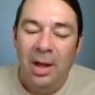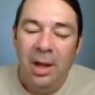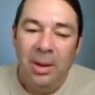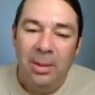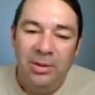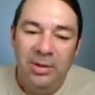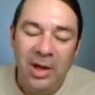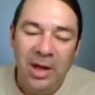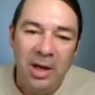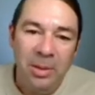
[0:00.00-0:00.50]

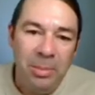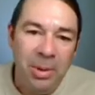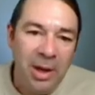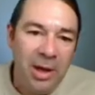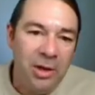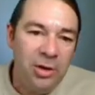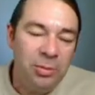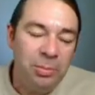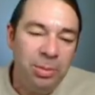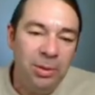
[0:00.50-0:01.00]

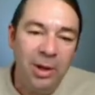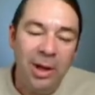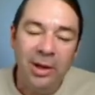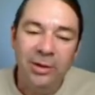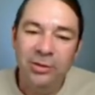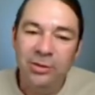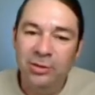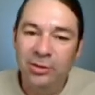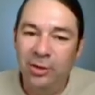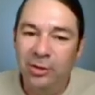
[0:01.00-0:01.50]
Datapage Plus
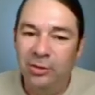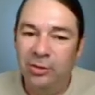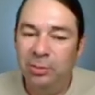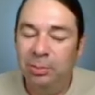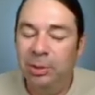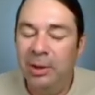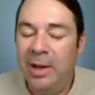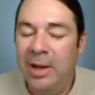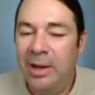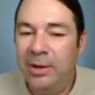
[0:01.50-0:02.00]

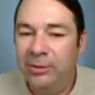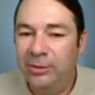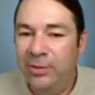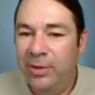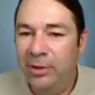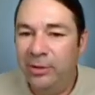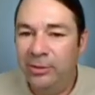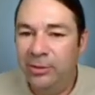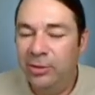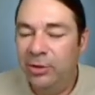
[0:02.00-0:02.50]
displays
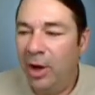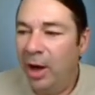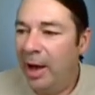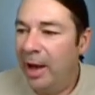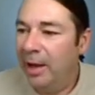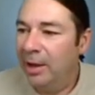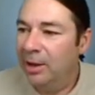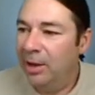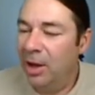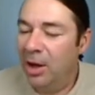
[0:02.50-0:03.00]
this
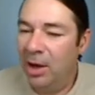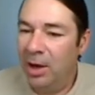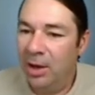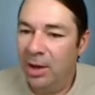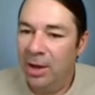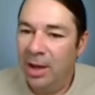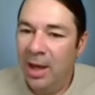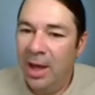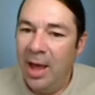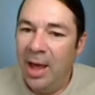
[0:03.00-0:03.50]
dialog
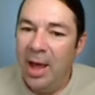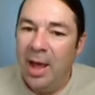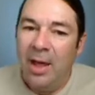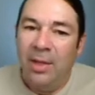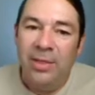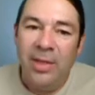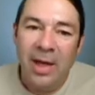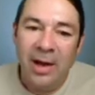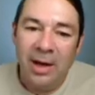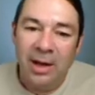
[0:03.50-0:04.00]

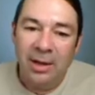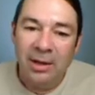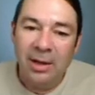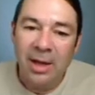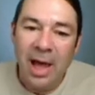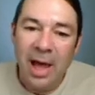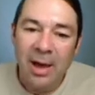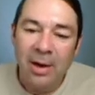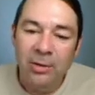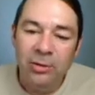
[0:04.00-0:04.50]
that
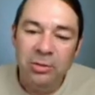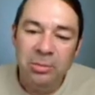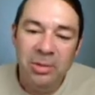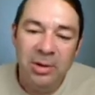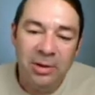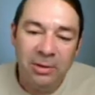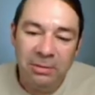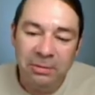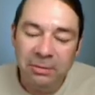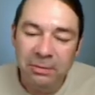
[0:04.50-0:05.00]
allows me to
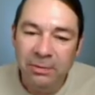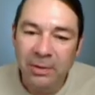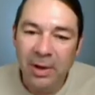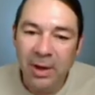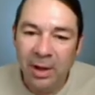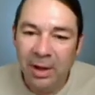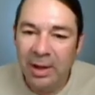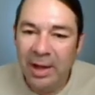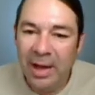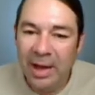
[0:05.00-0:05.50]

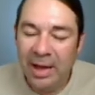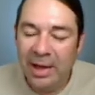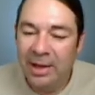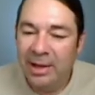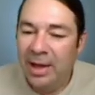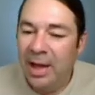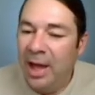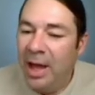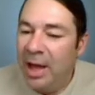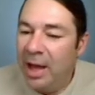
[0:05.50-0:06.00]
fill in
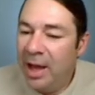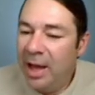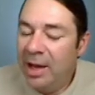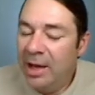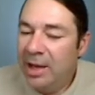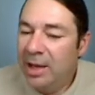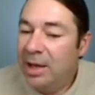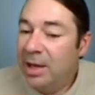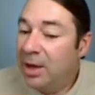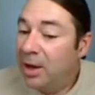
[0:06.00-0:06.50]
any
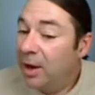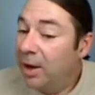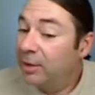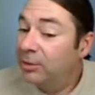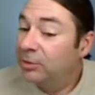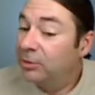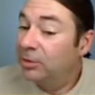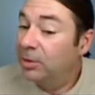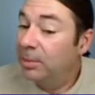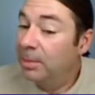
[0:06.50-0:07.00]

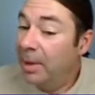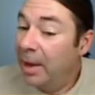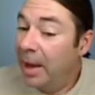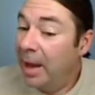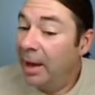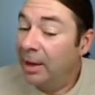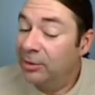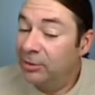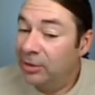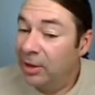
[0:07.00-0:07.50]
custom
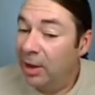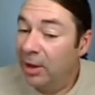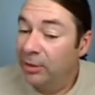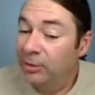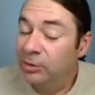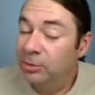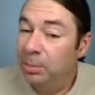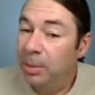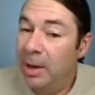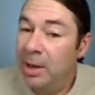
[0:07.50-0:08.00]
Excel
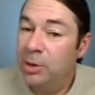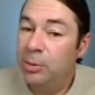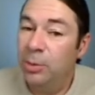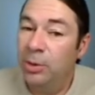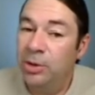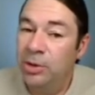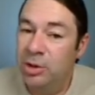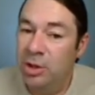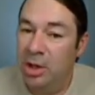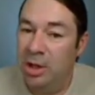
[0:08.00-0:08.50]

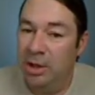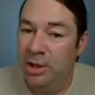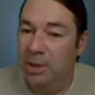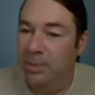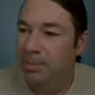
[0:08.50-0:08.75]
spreadsheet.